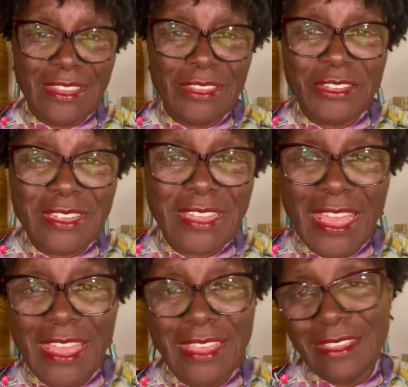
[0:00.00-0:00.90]

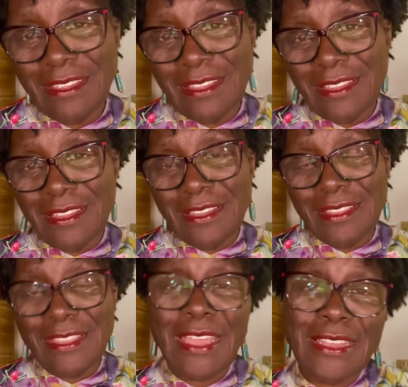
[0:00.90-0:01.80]
Today,
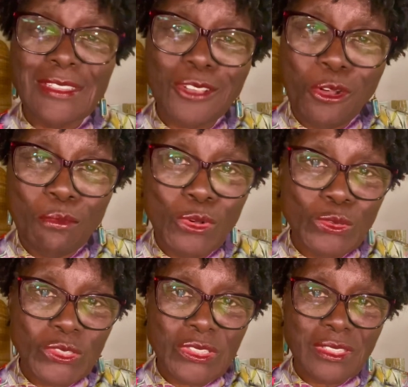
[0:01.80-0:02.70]
that is
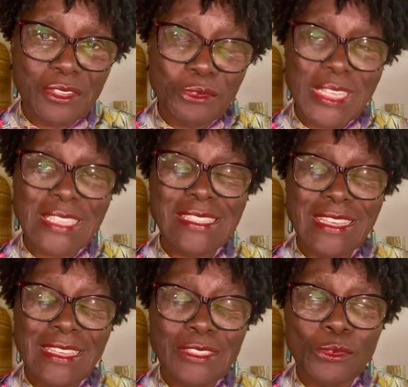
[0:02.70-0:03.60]
almost don't
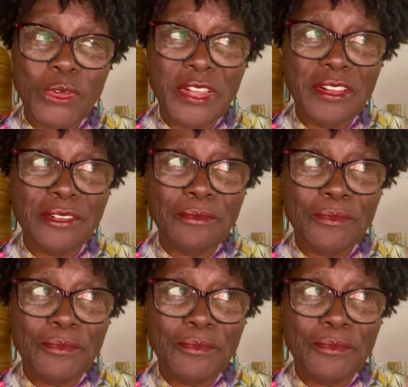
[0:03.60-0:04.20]
exist, where